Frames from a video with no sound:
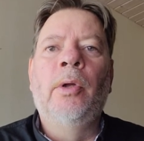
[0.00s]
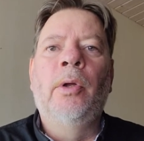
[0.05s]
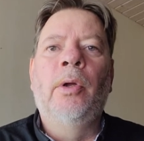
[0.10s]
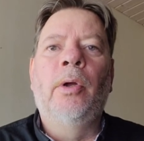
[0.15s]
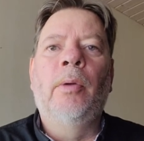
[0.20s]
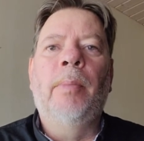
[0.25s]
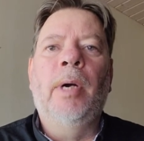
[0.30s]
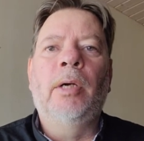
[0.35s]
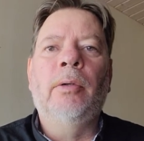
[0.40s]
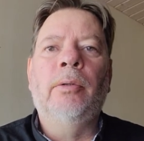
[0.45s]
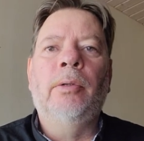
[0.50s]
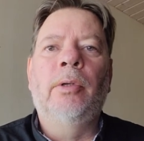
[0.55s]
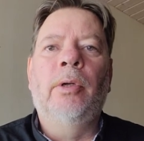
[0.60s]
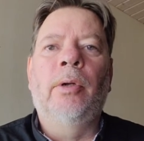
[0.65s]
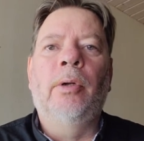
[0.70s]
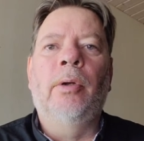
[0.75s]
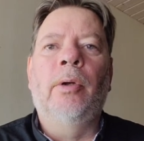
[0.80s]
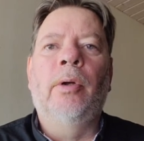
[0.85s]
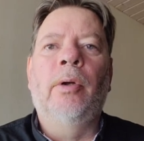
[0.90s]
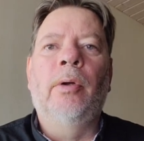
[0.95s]
about
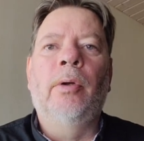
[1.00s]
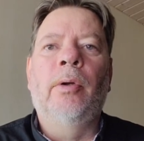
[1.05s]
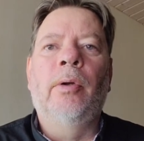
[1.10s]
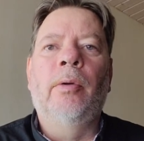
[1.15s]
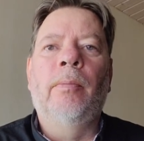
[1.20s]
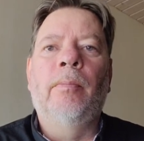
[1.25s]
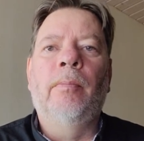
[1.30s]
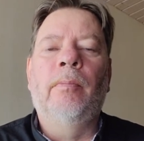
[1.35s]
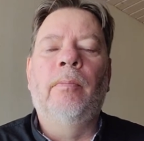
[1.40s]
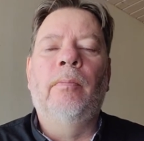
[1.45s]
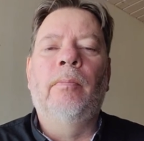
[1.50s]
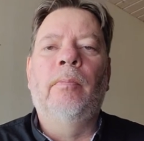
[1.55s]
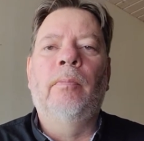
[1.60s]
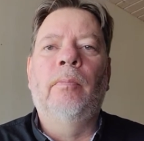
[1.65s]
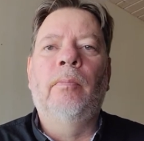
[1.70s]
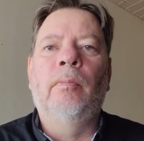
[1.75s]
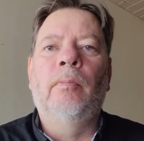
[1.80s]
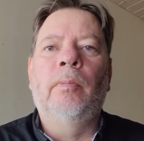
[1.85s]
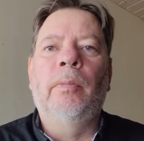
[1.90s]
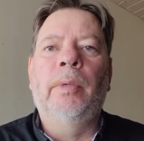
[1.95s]
the
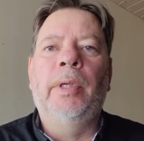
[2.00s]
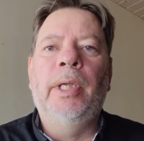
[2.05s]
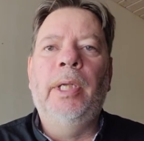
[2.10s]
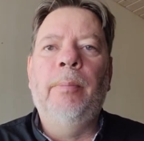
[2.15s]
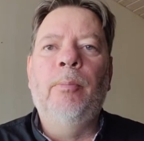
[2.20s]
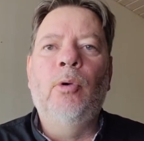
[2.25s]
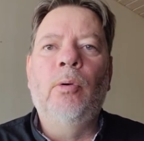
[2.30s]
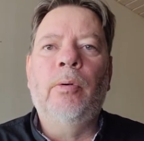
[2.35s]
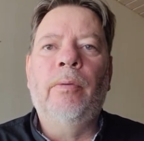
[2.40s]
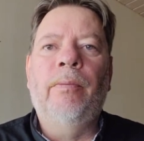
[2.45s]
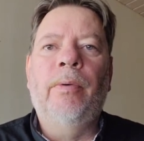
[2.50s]
ebook